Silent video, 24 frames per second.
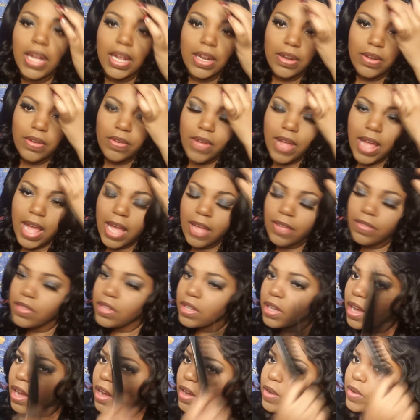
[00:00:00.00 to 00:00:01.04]
I don't have
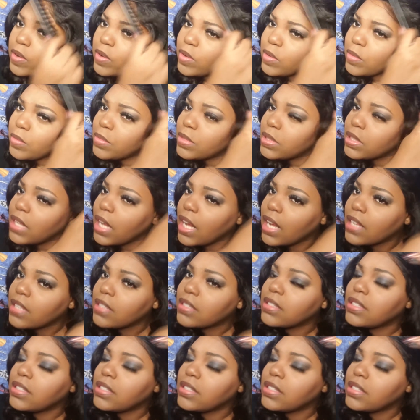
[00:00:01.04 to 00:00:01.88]
the combs like